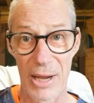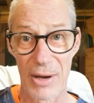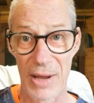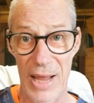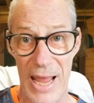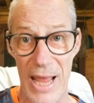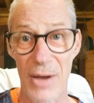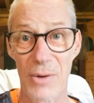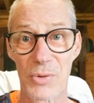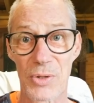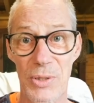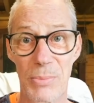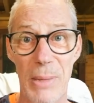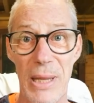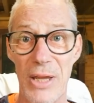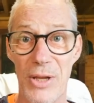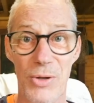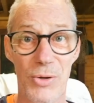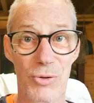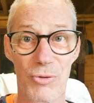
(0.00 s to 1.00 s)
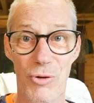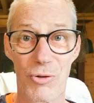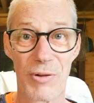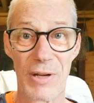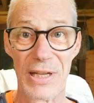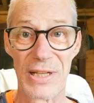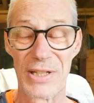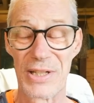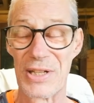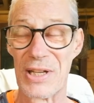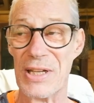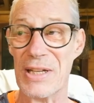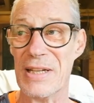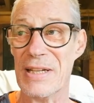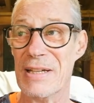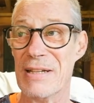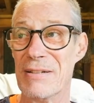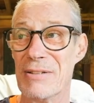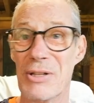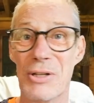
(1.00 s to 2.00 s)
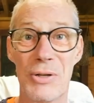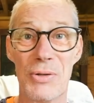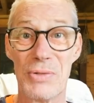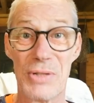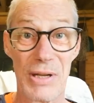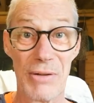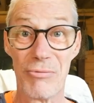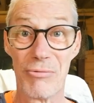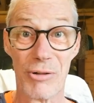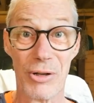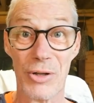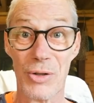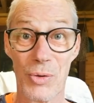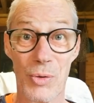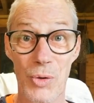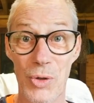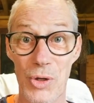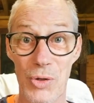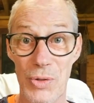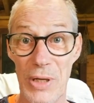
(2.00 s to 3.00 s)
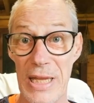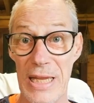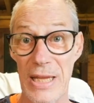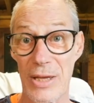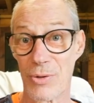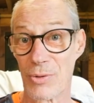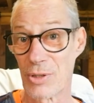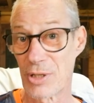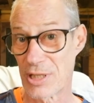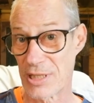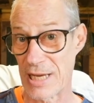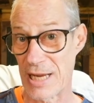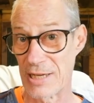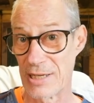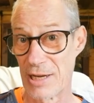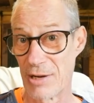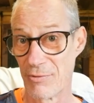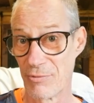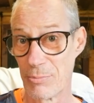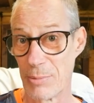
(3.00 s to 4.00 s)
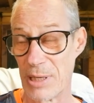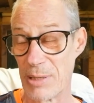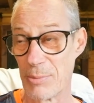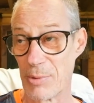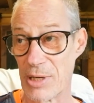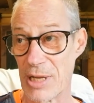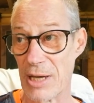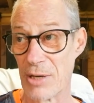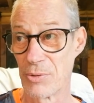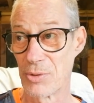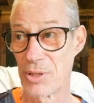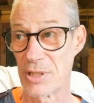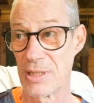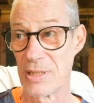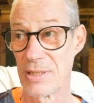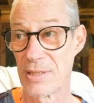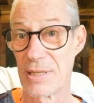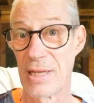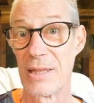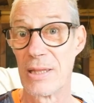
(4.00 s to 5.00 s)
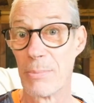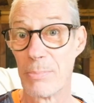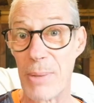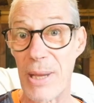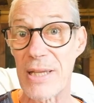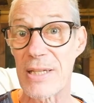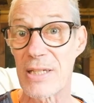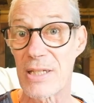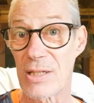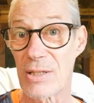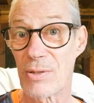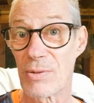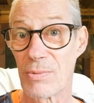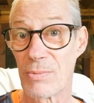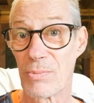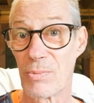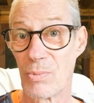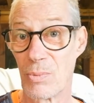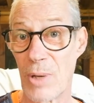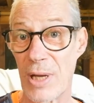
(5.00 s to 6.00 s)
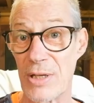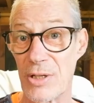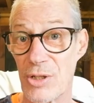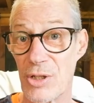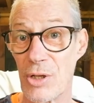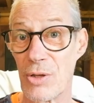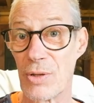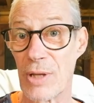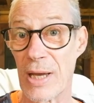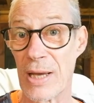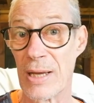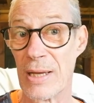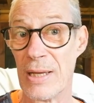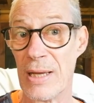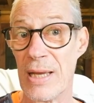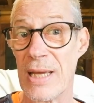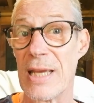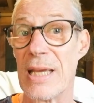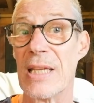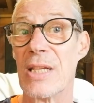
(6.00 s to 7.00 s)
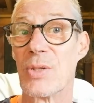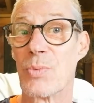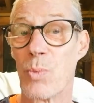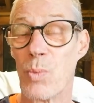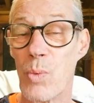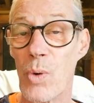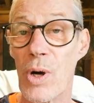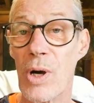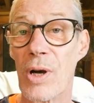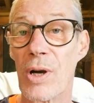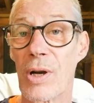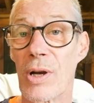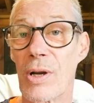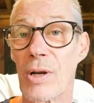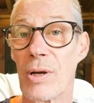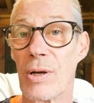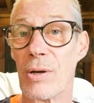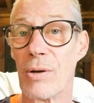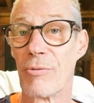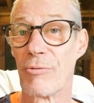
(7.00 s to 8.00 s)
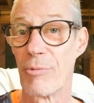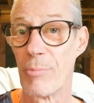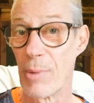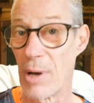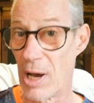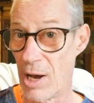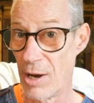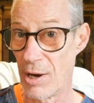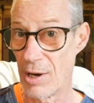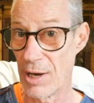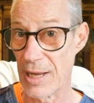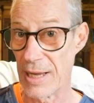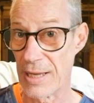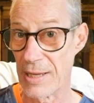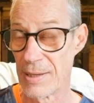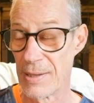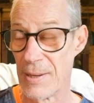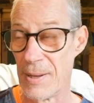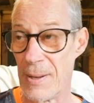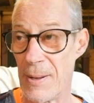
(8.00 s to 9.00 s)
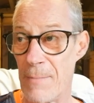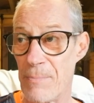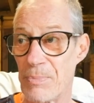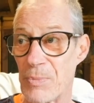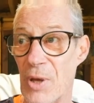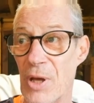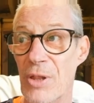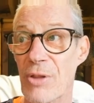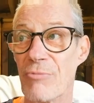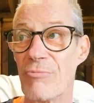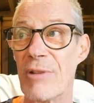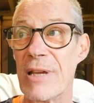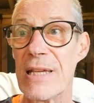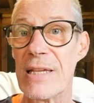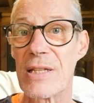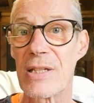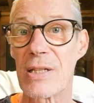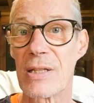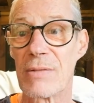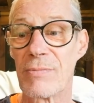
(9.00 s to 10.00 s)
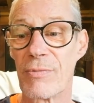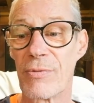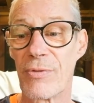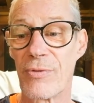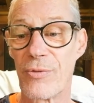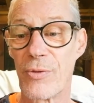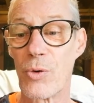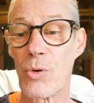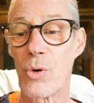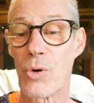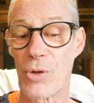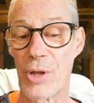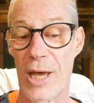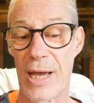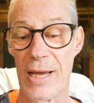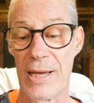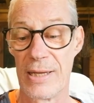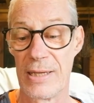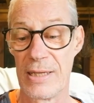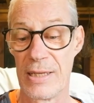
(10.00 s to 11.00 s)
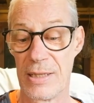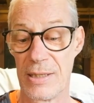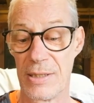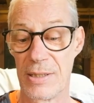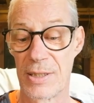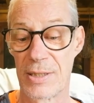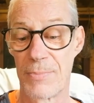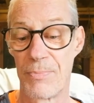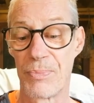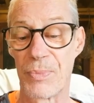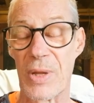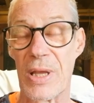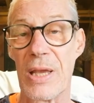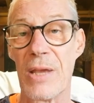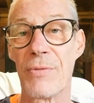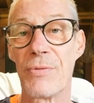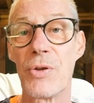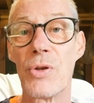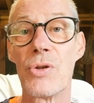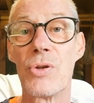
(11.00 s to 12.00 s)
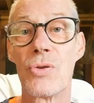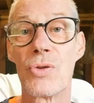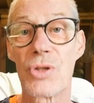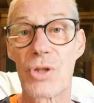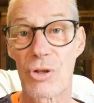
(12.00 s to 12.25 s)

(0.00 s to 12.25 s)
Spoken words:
how to make your drawings, different or unique or to stand out from anybody else's, then the best way to do that is work from eye. And the reason for that is, if you use